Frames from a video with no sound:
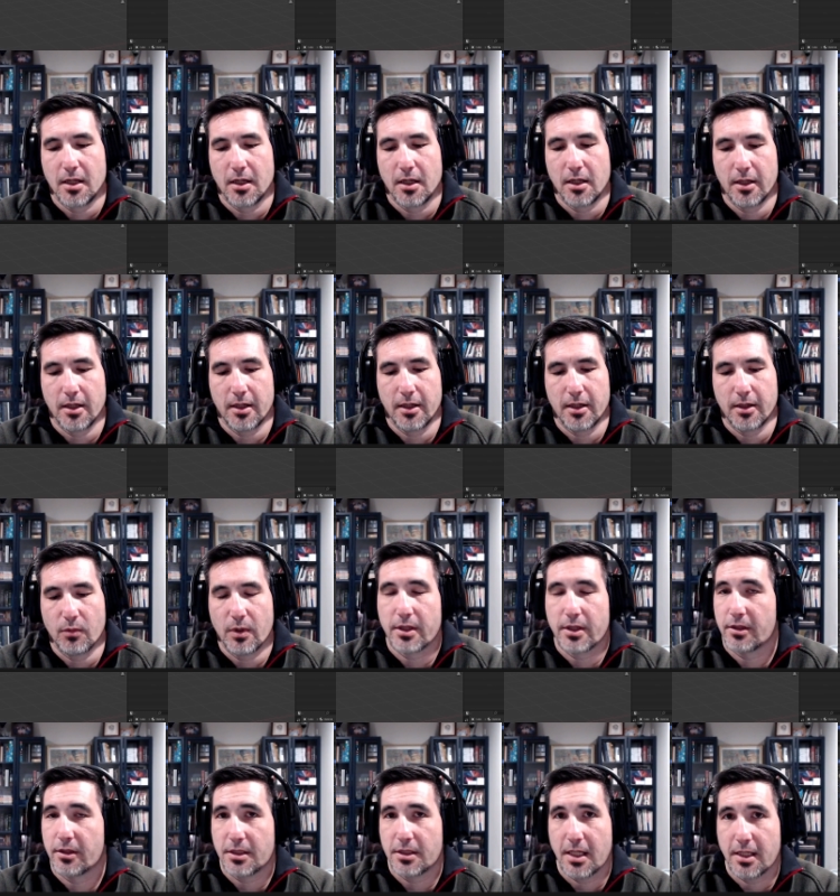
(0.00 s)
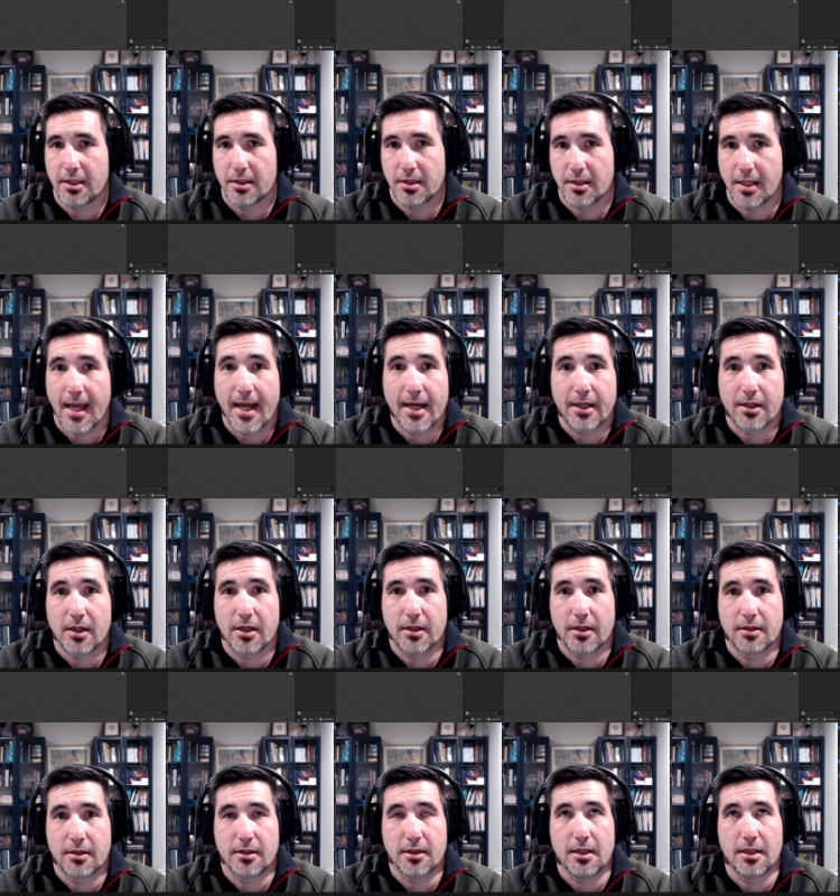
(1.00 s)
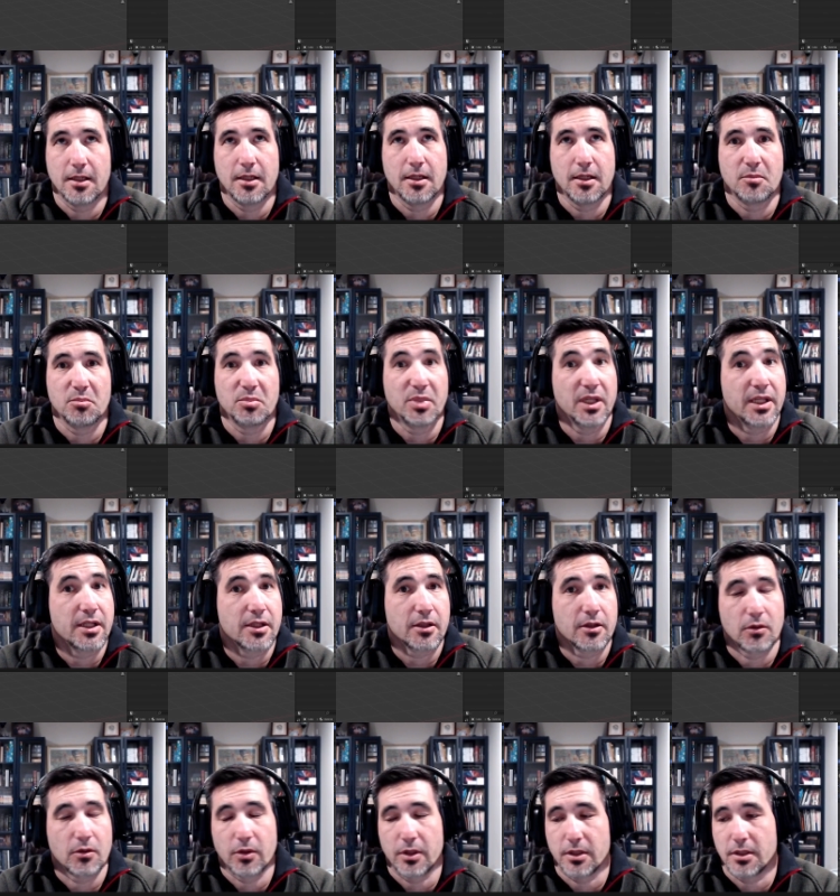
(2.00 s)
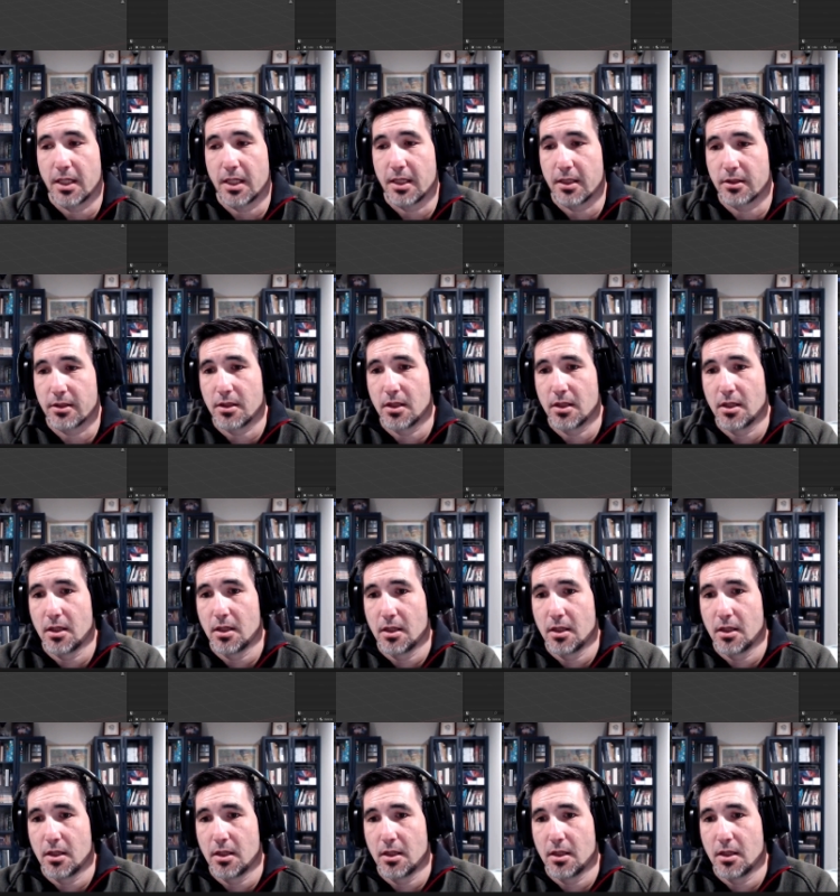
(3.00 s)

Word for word: Uh, whether it takes an add-on in Blender or it takes